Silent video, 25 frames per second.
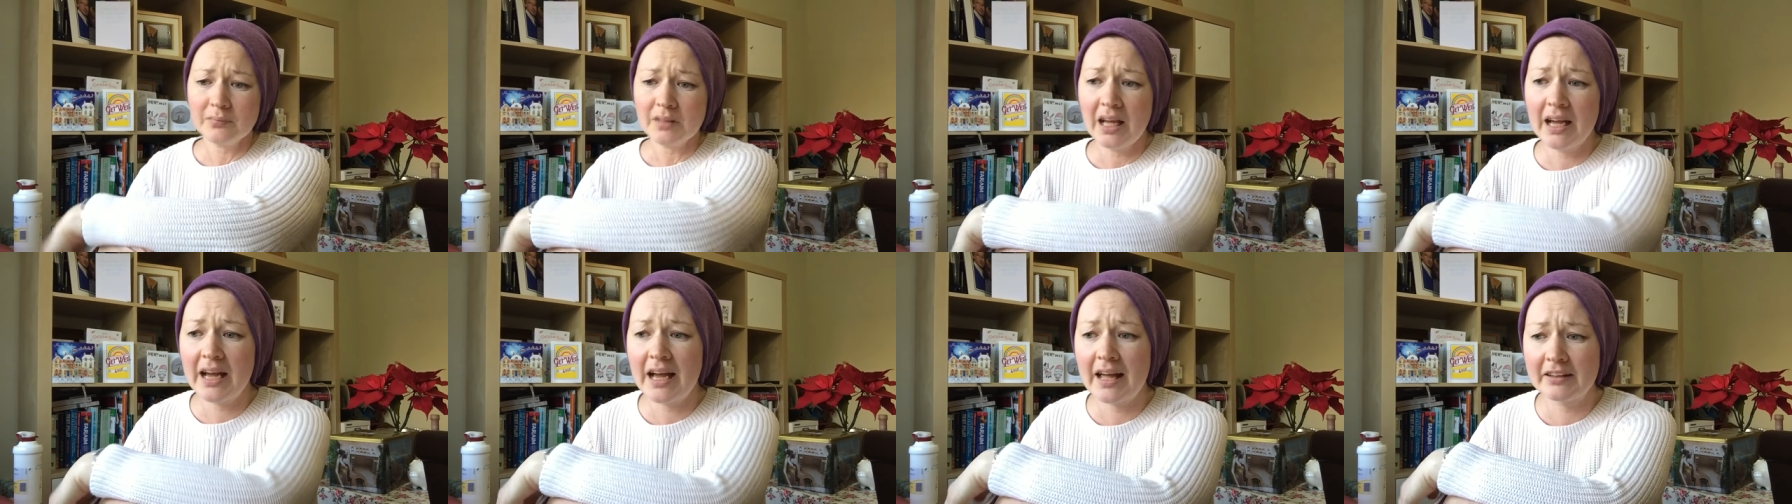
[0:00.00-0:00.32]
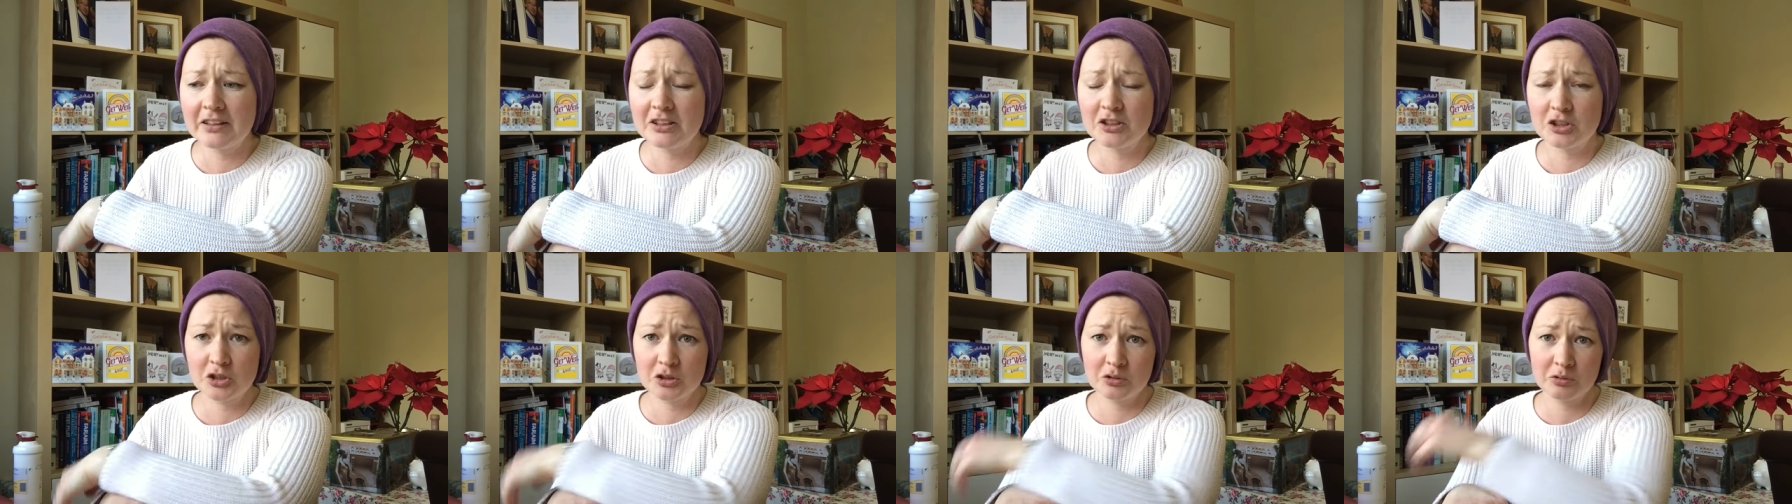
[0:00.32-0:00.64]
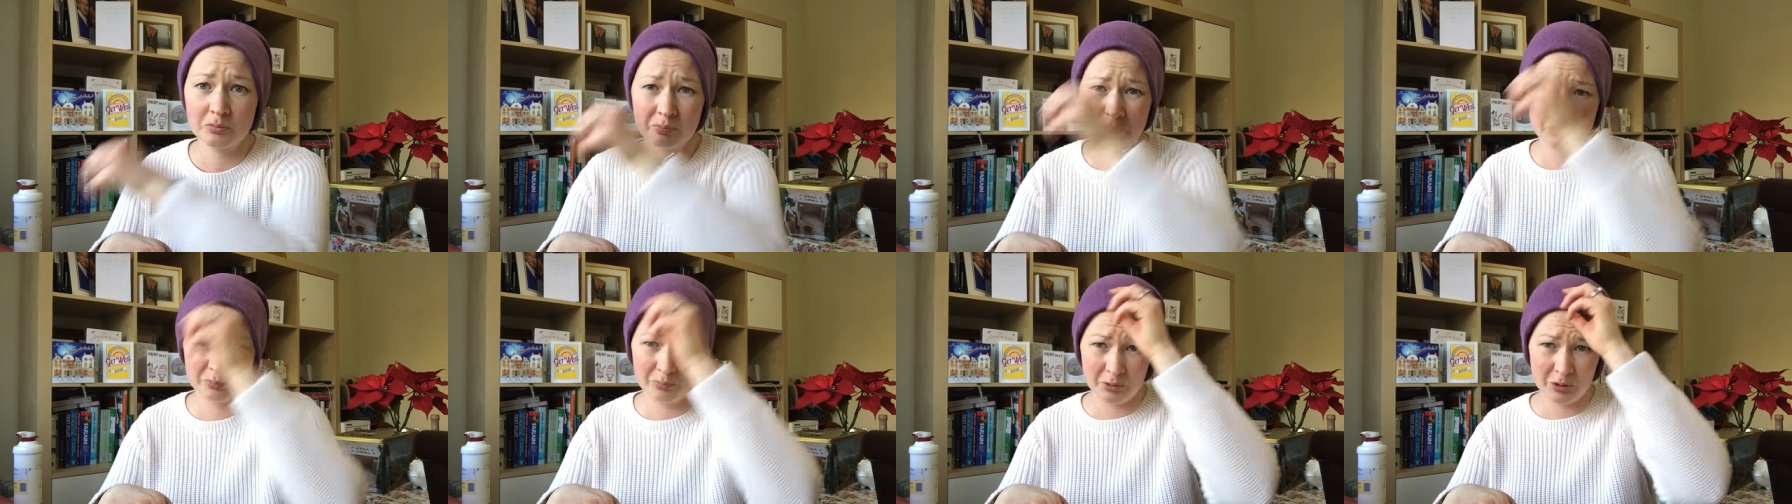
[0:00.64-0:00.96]
and
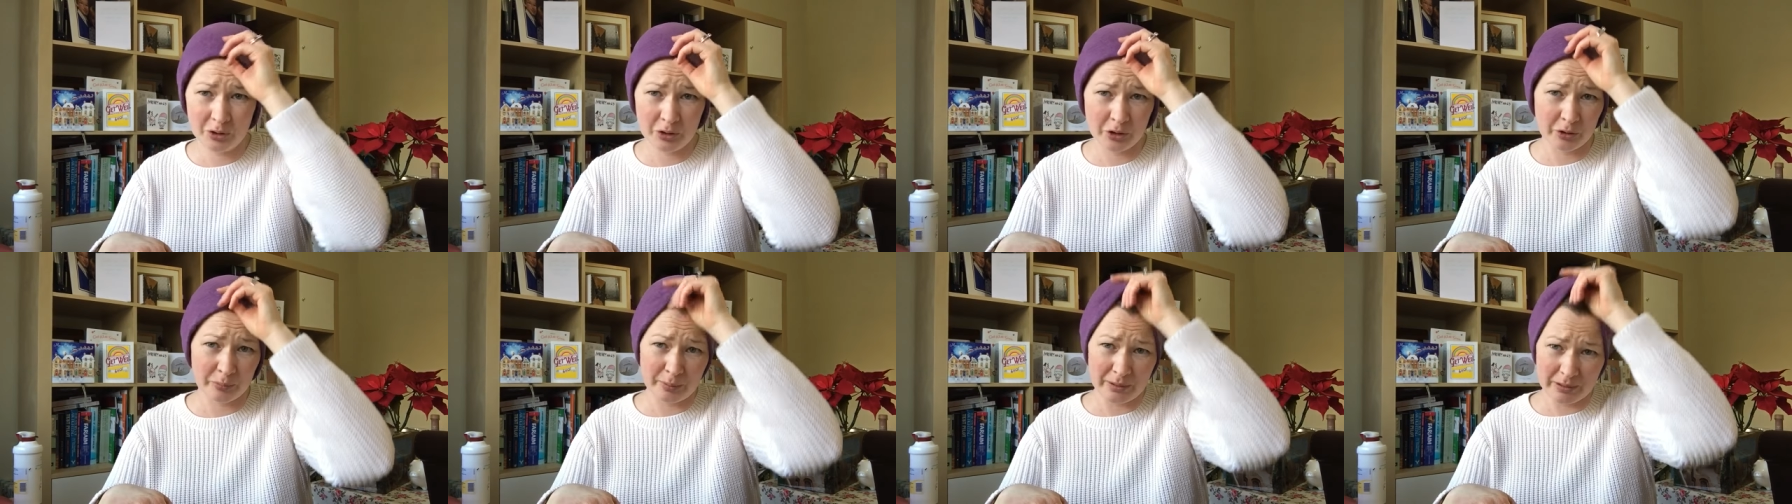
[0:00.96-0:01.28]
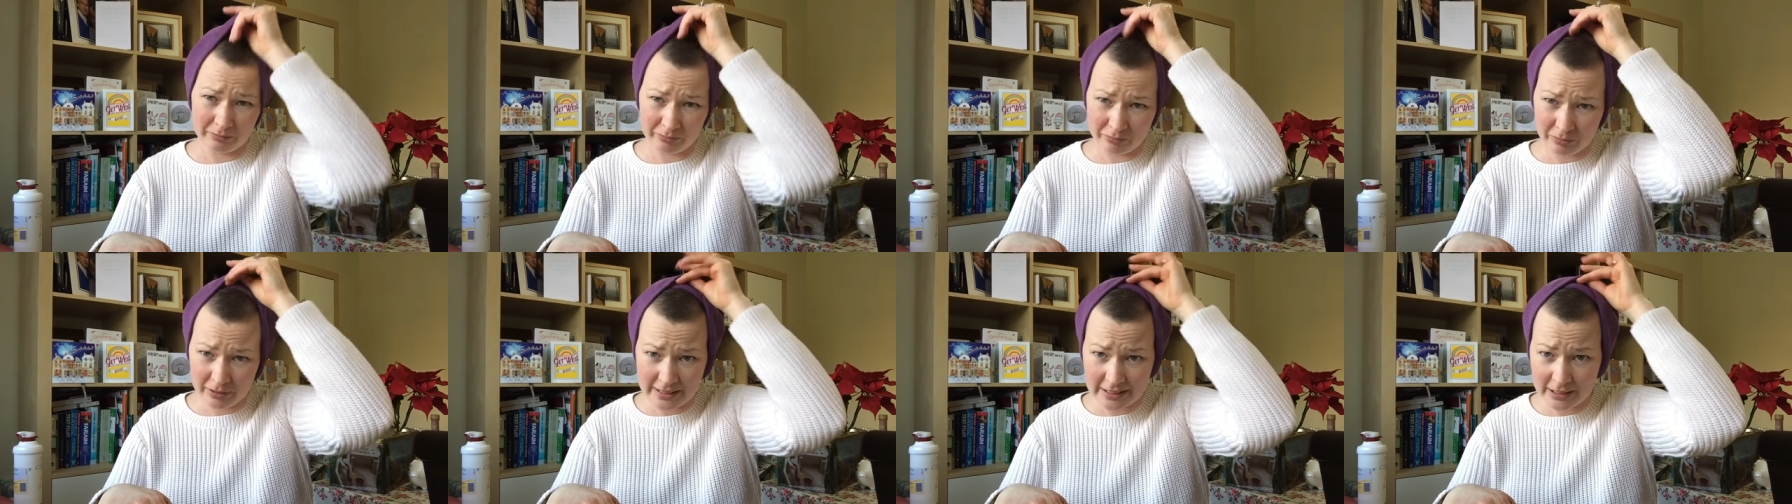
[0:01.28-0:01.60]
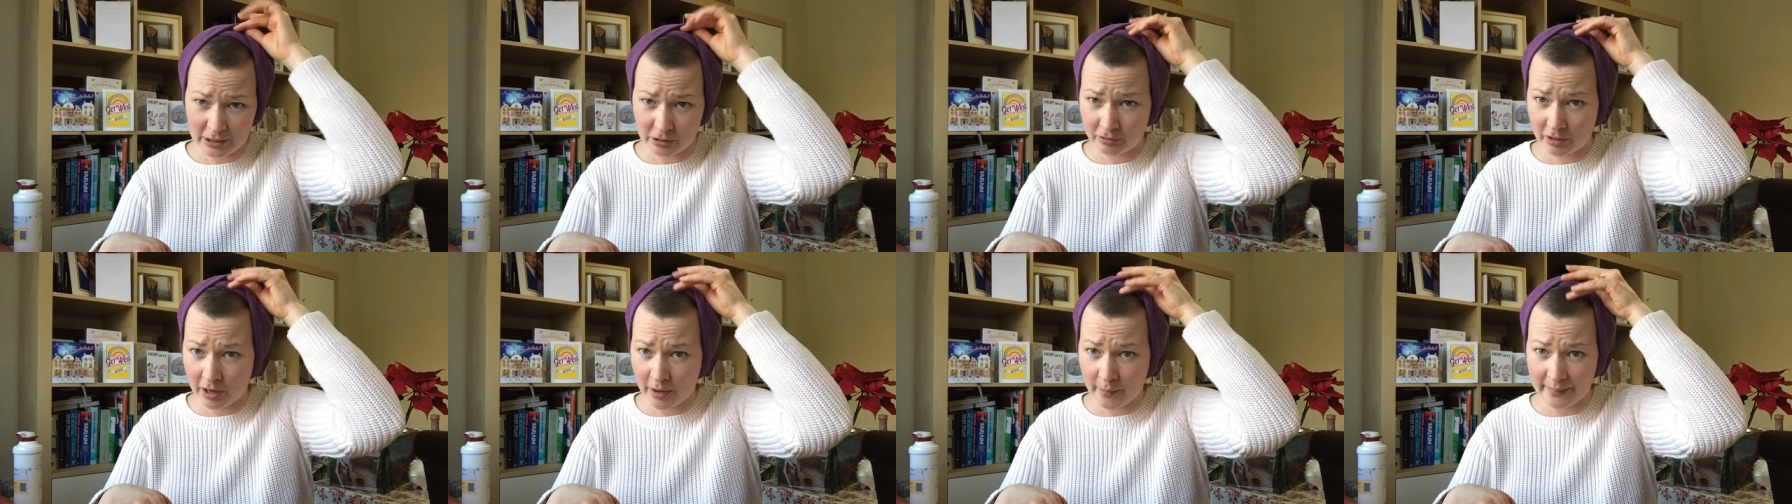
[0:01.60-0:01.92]
we've got to be
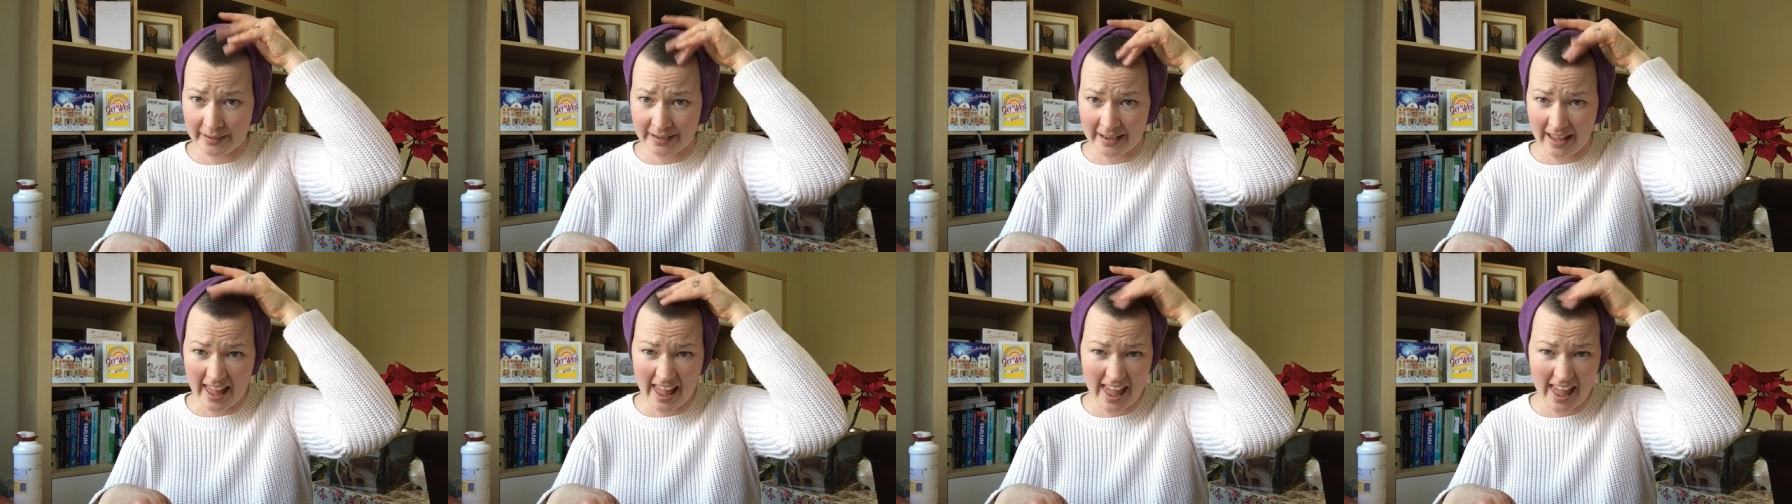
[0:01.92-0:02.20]
regrowing